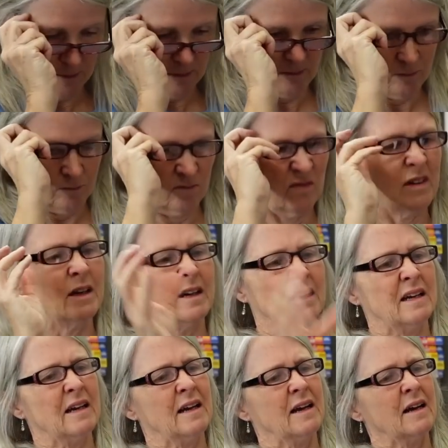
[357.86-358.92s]

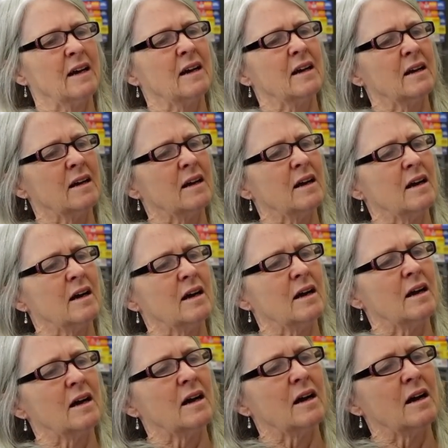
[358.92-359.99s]

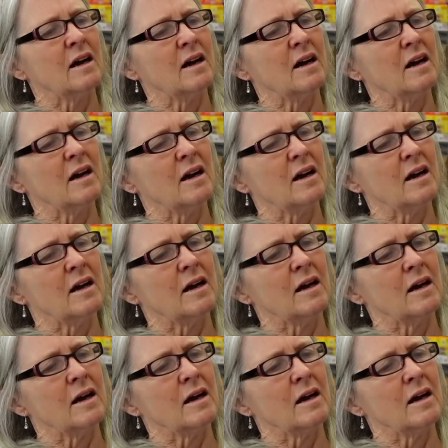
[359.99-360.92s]
(no one is talking)